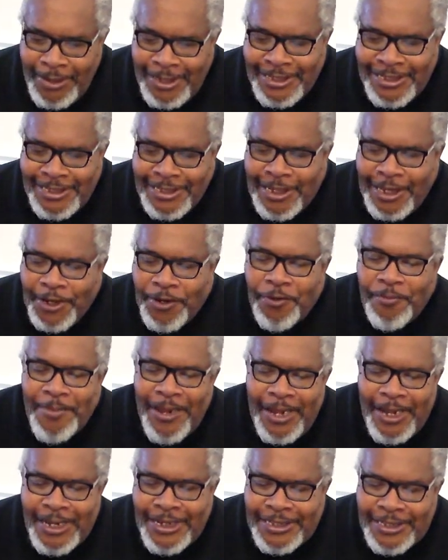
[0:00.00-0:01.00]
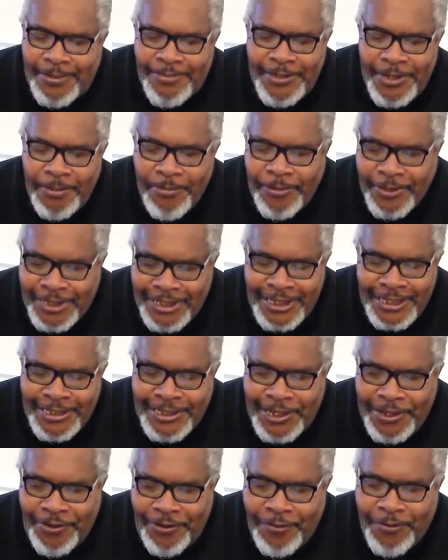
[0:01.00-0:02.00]
This is Little Man, September
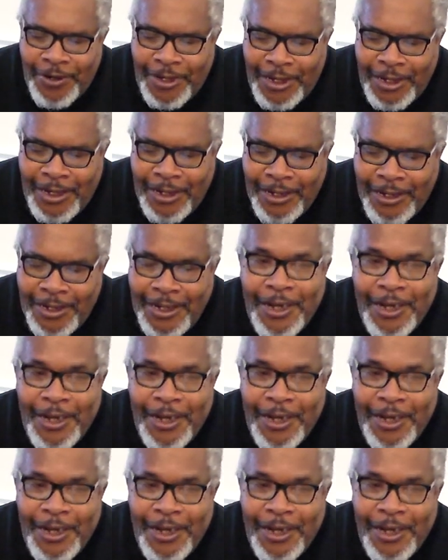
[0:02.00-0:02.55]
'63.